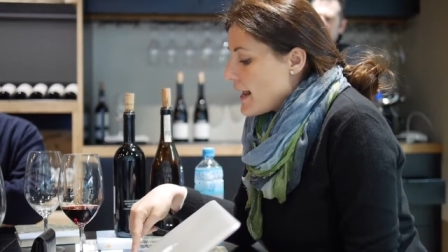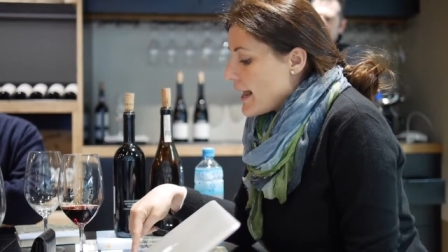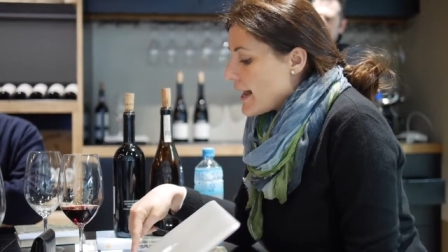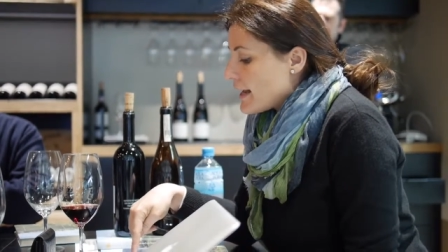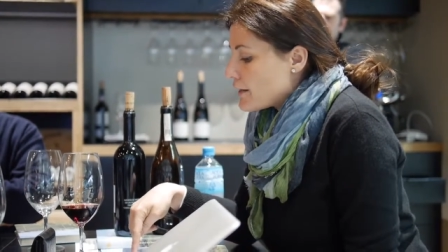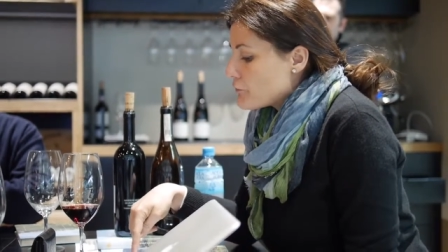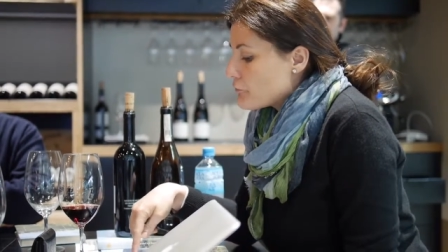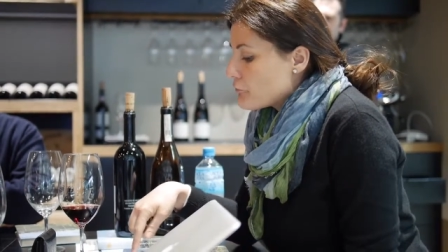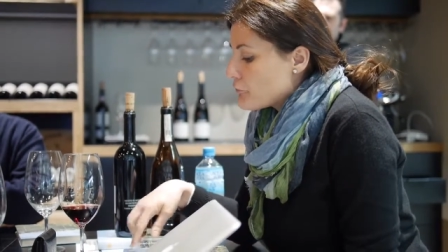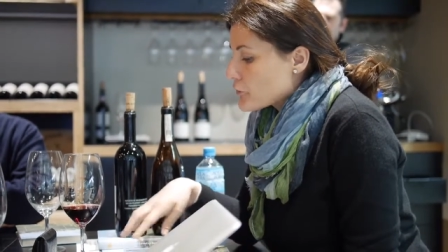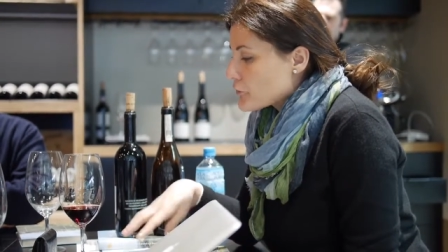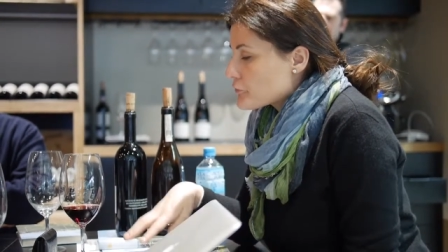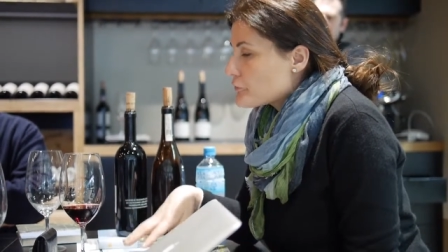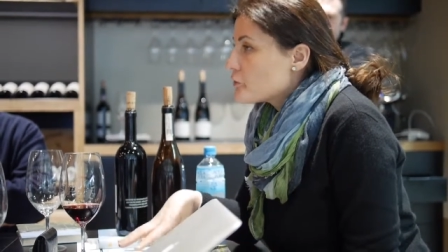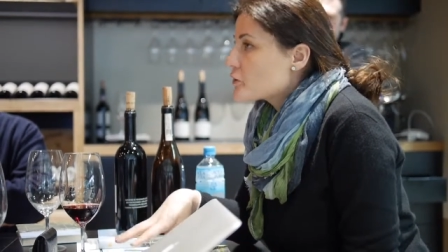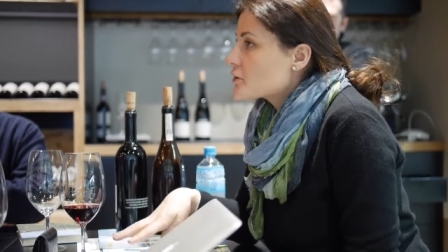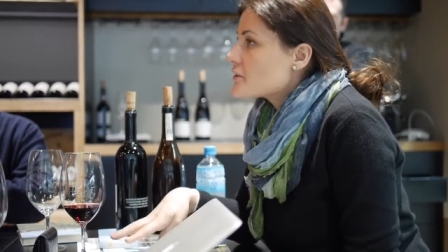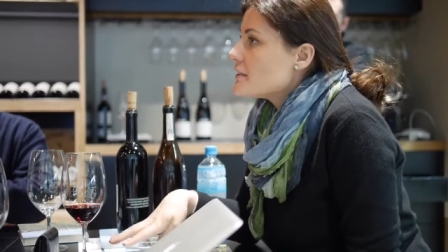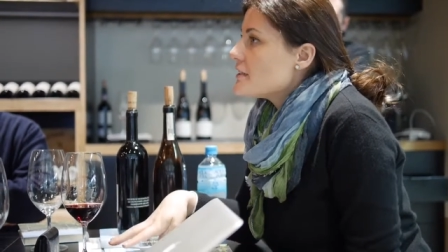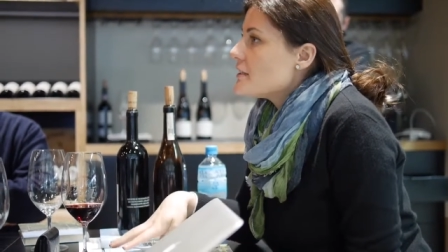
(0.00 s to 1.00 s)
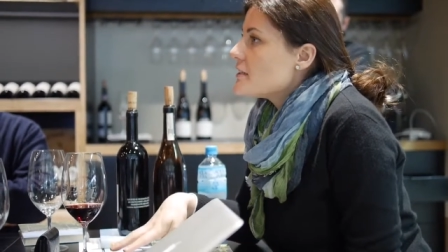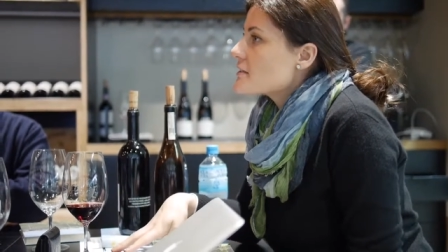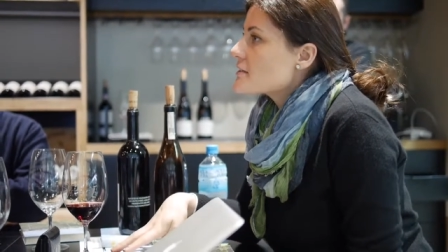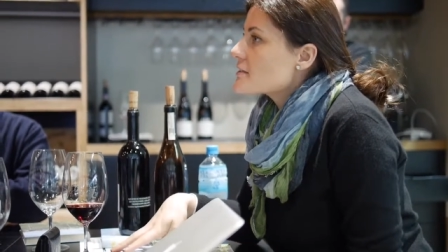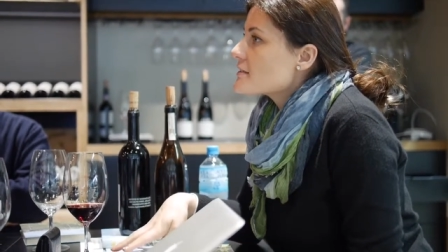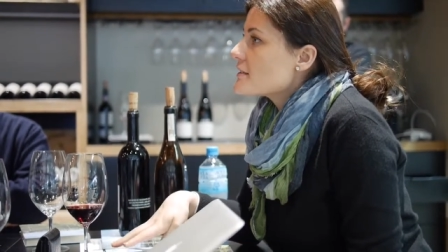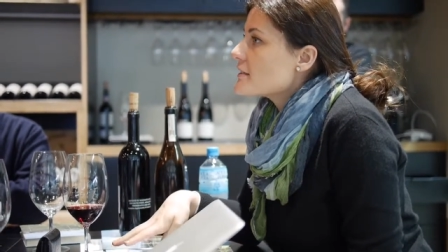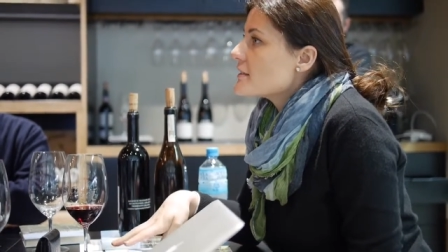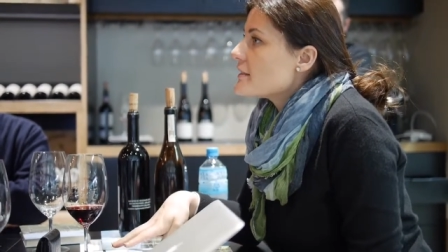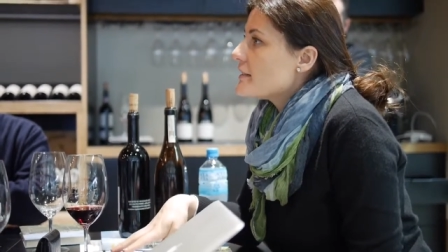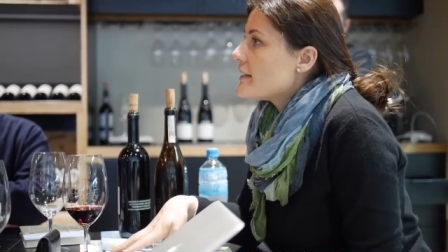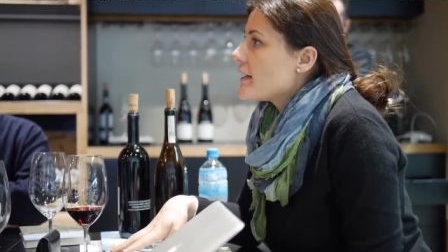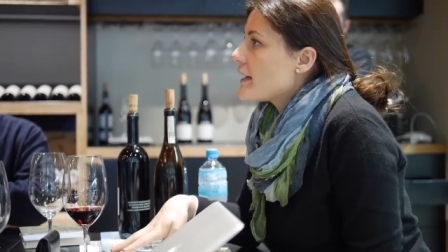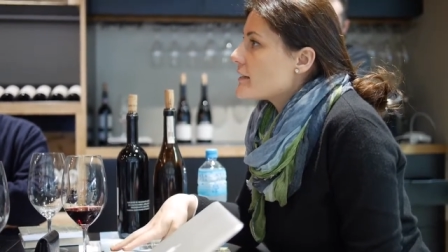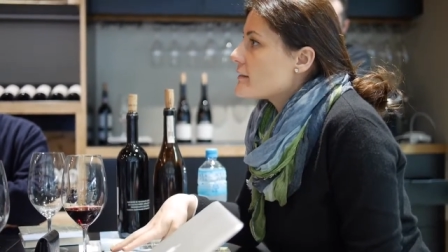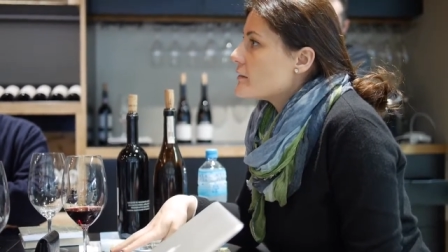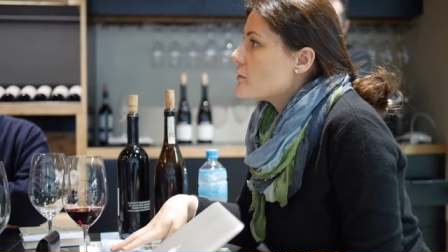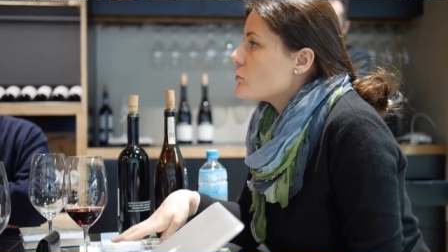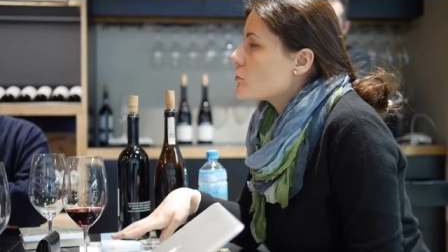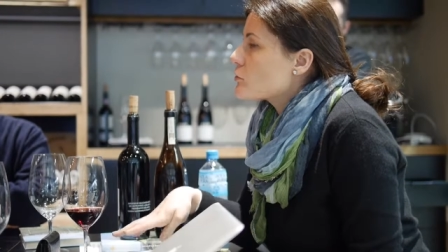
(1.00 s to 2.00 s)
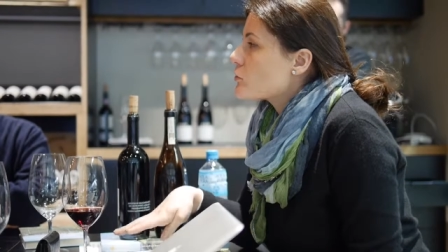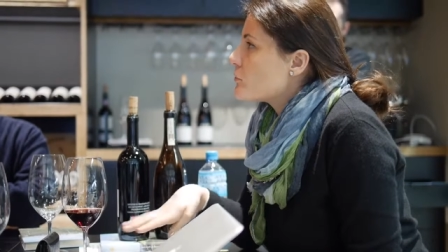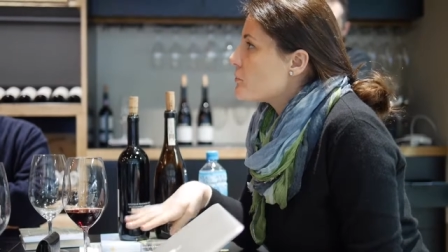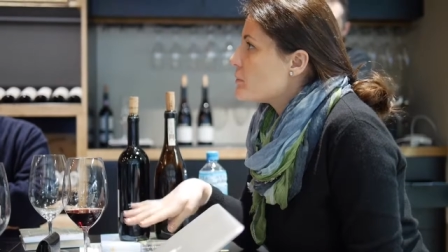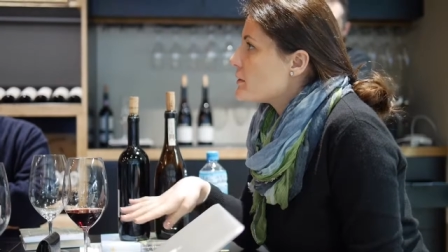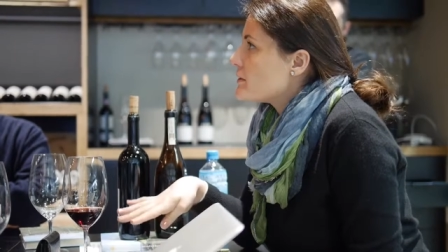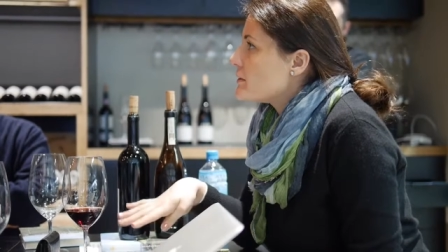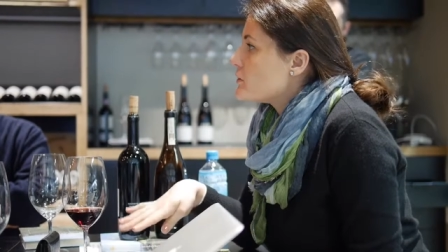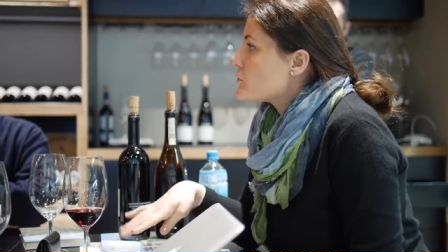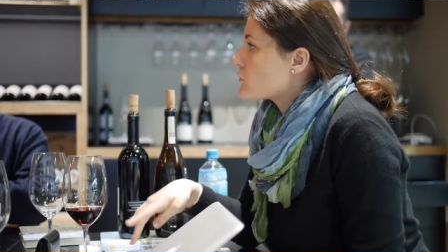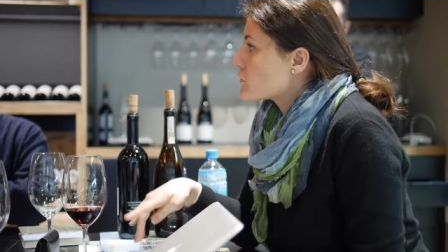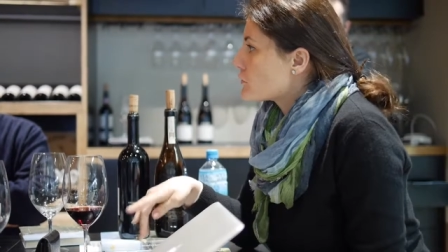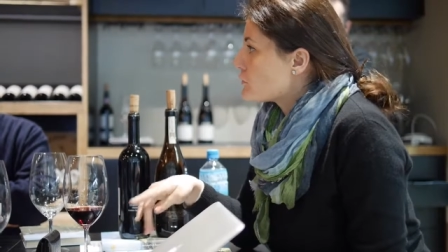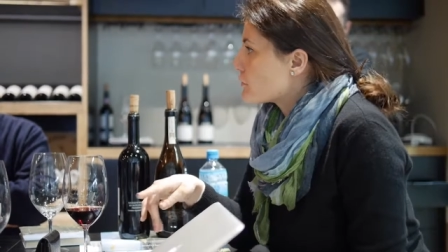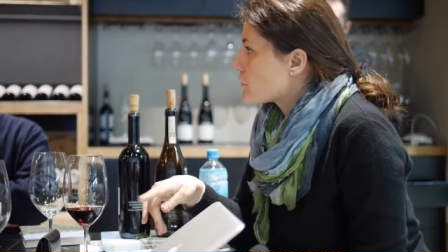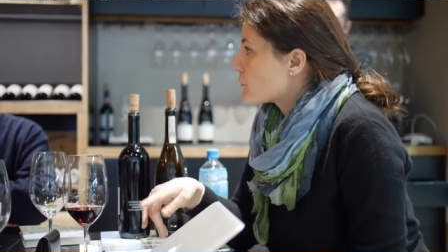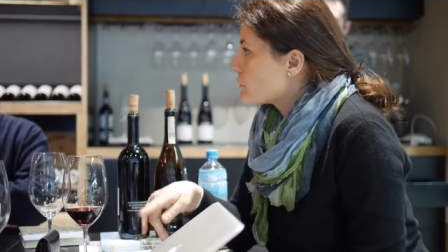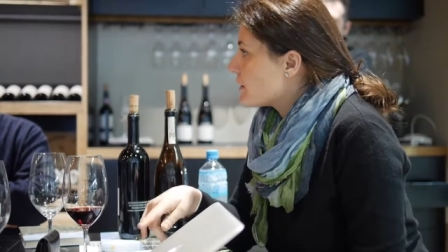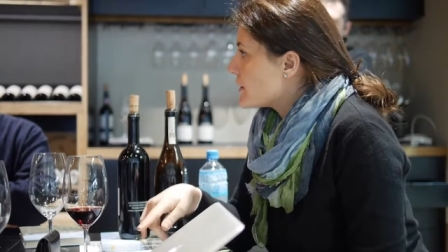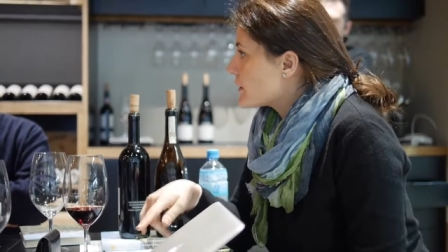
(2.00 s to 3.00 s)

And for 40 years uh, he had no competition from the